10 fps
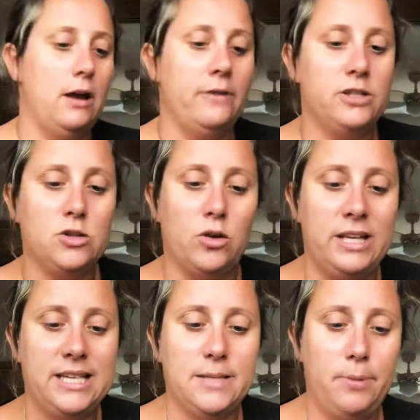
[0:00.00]
I've just got these
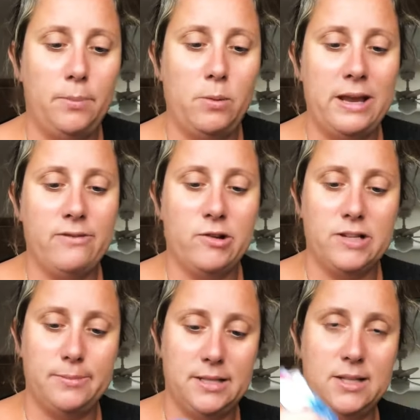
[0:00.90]
to pop away for
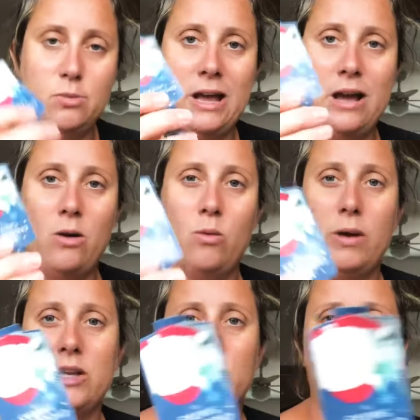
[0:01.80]
Christmas as well,
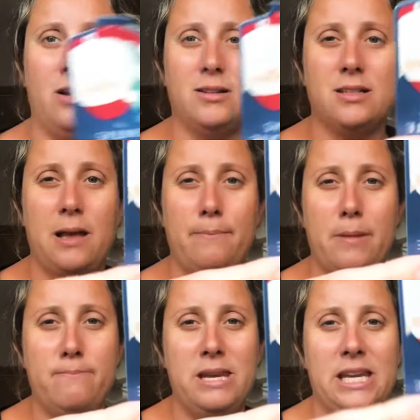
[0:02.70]
which are some
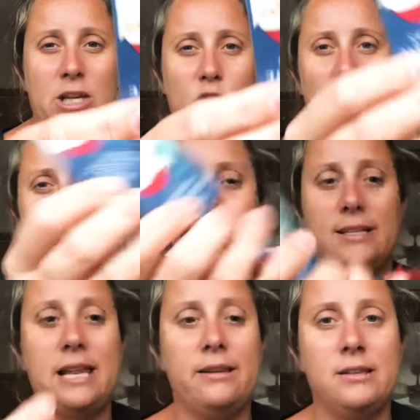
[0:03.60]
mini chocolate
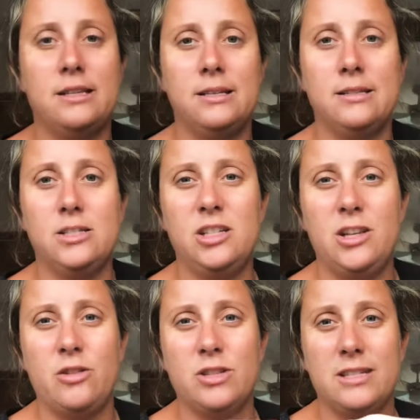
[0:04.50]
Santas, you know,
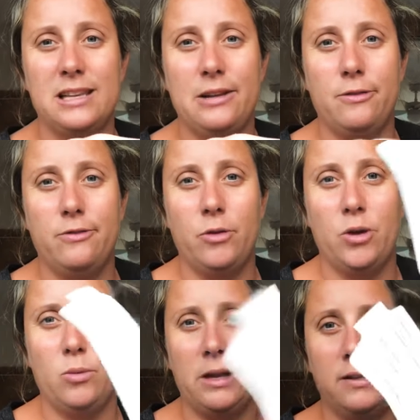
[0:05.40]
just the little foil
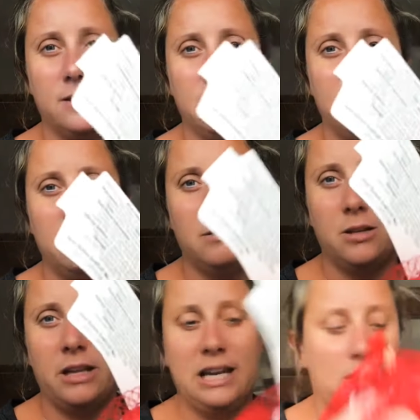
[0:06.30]
ones,
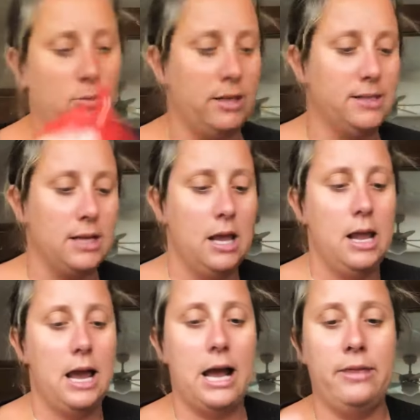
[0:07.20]
tiny little ones.
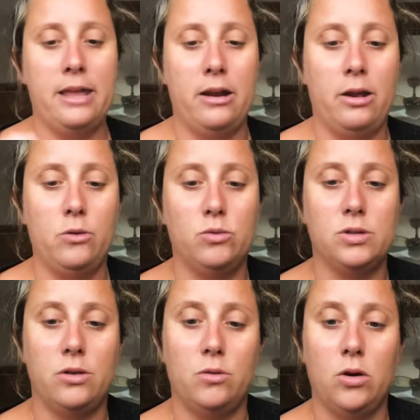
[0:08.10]
And then I also
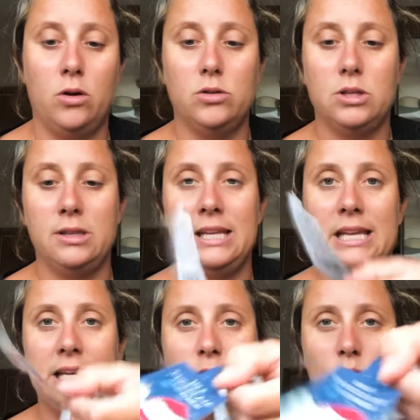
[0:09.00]
got the
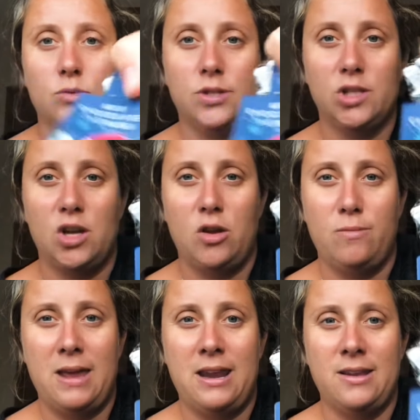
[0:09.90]
little
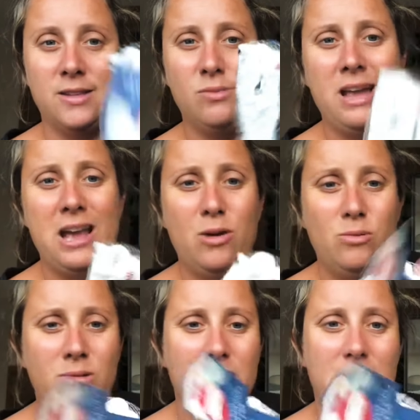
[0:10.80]
snowmen as well.
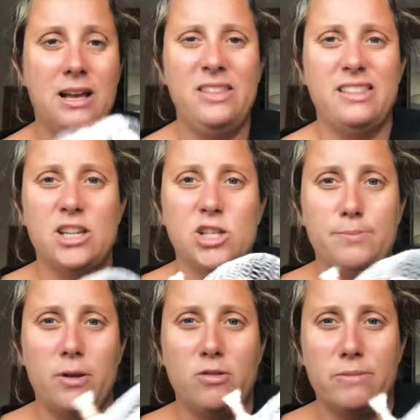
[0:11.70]
I think they're just
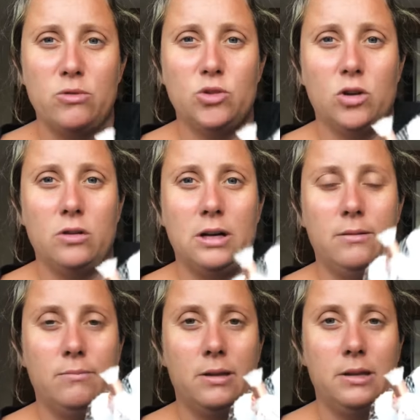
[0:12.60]
both milk chocolate,
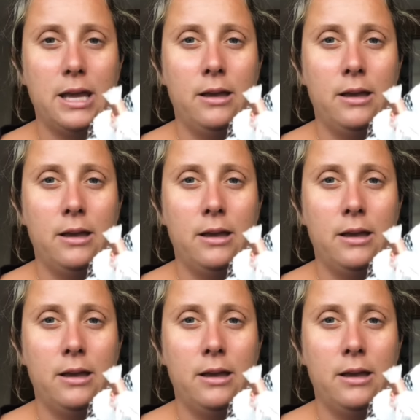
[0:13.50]
but yeah,